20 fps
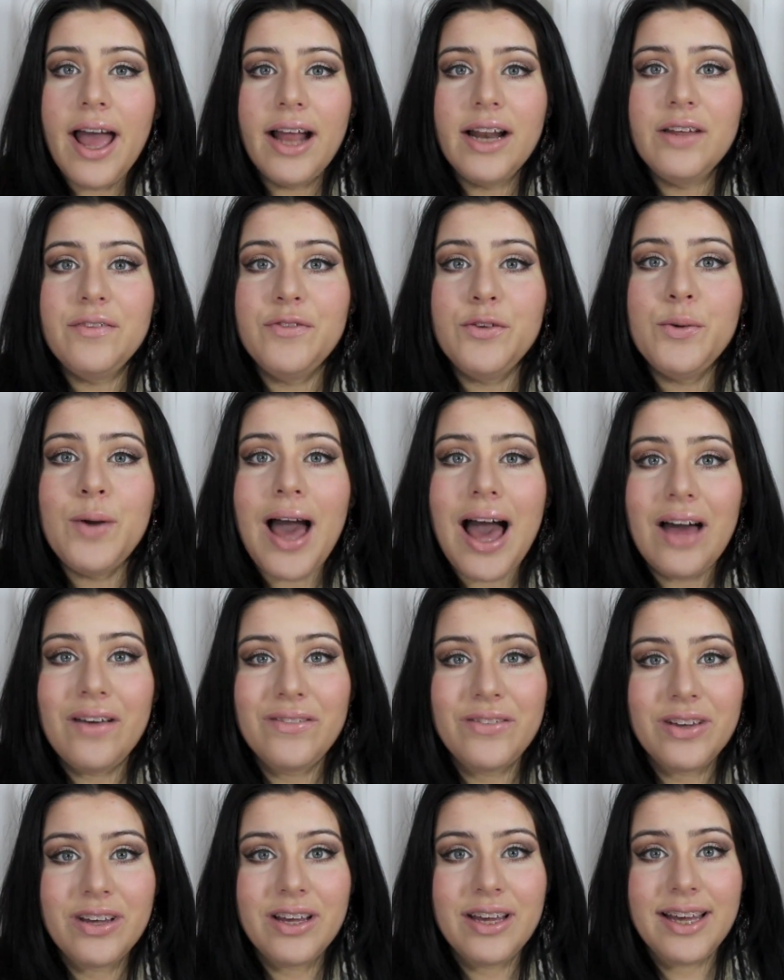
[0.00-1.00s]
And if you
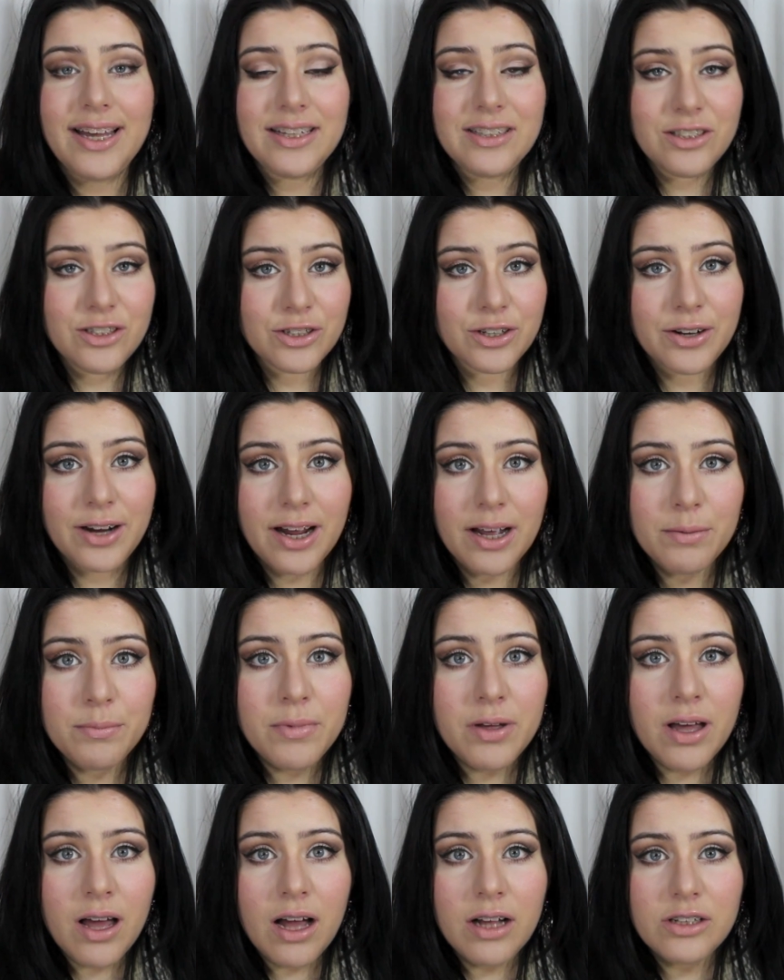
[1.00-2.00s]
have an
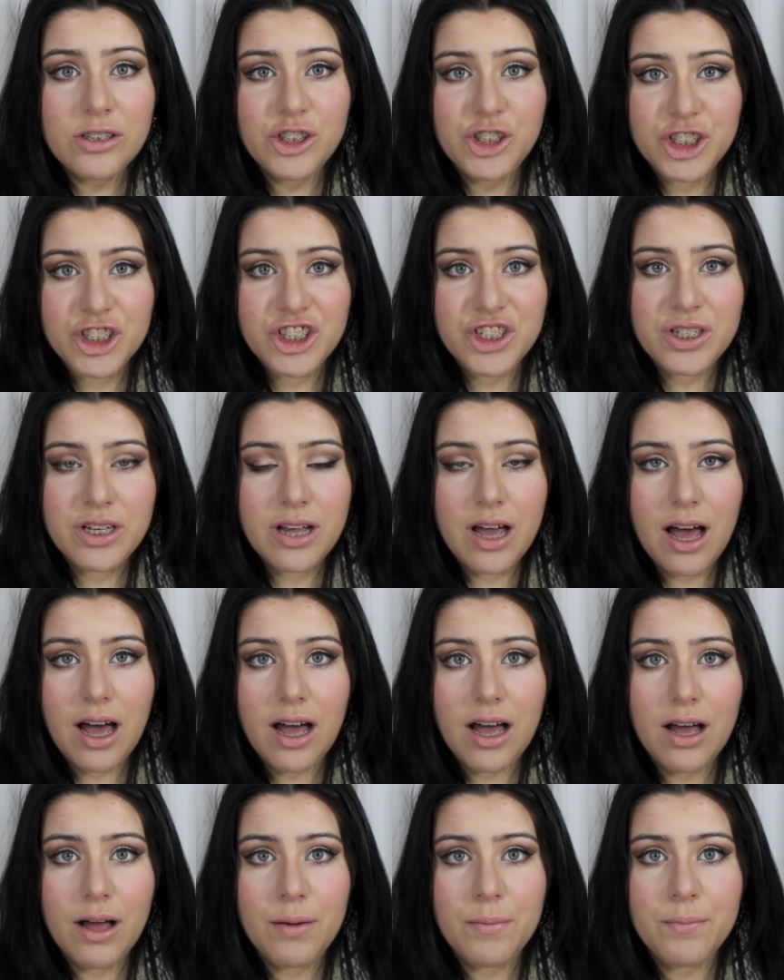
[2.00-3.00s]
Instagram, just
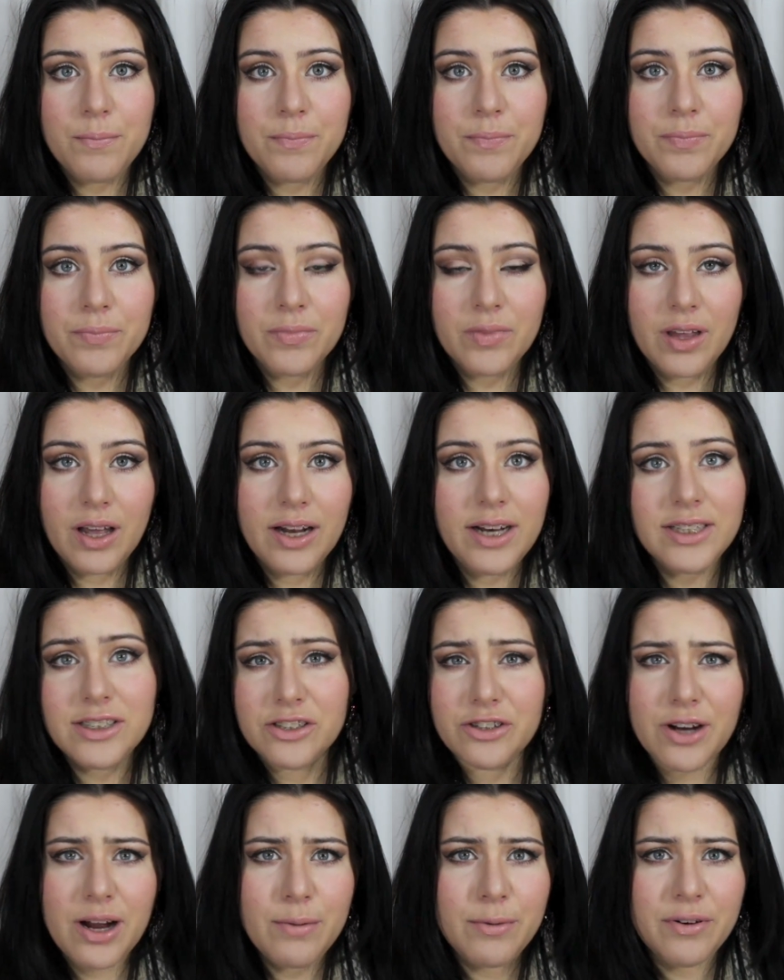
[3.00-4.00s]
an
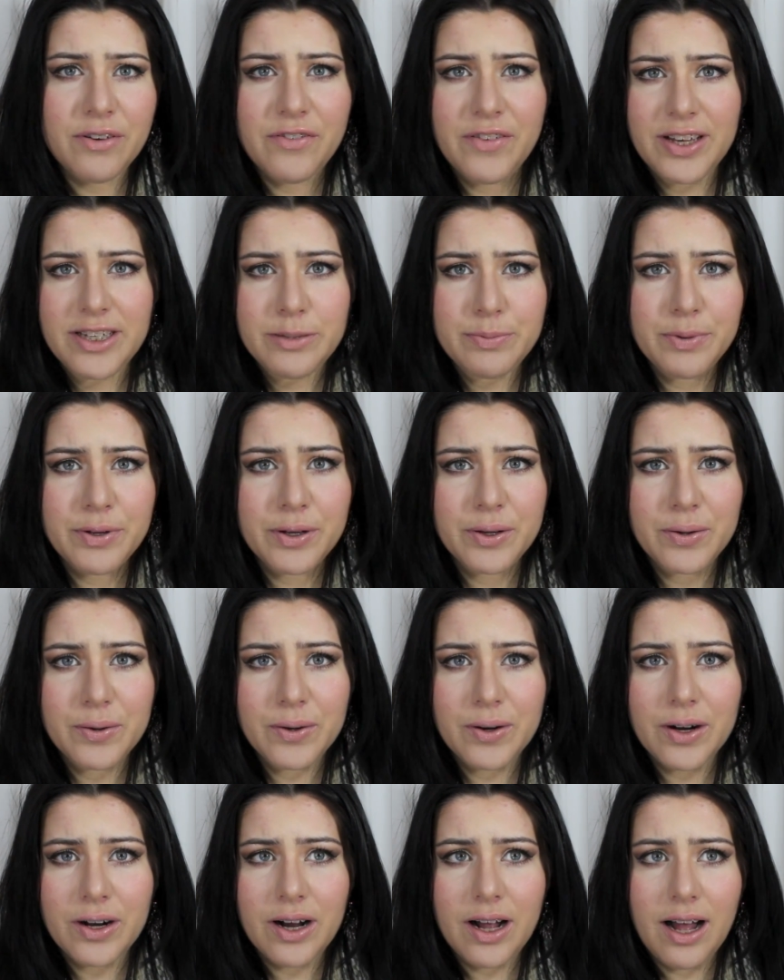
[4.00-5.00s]
Instagram or a Facebook
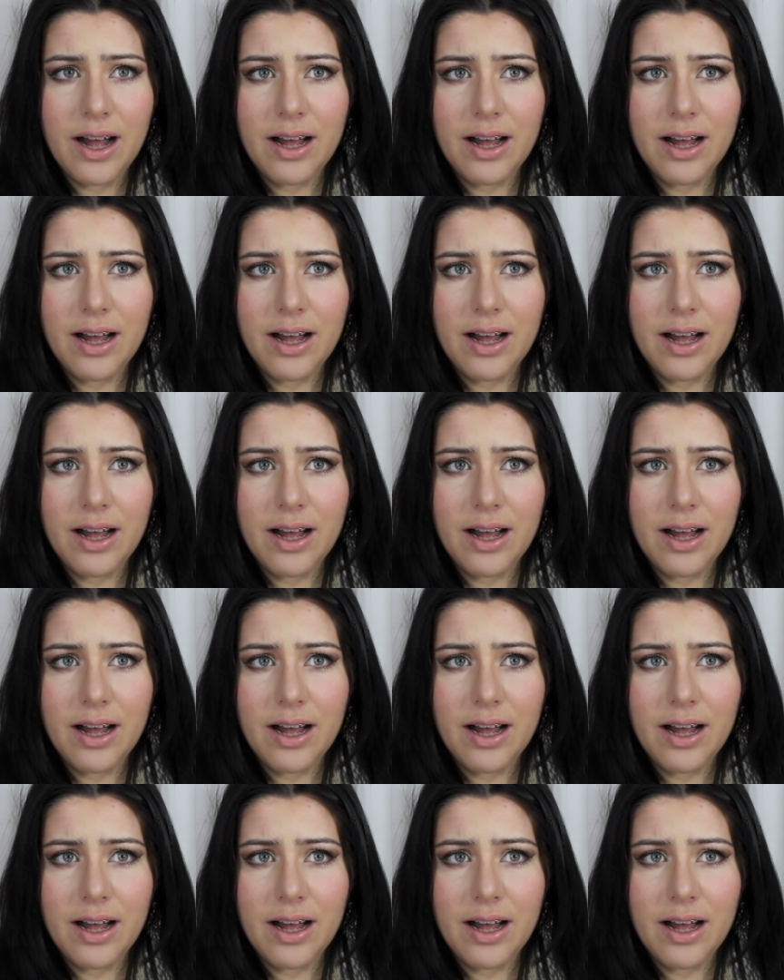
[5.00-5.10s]
or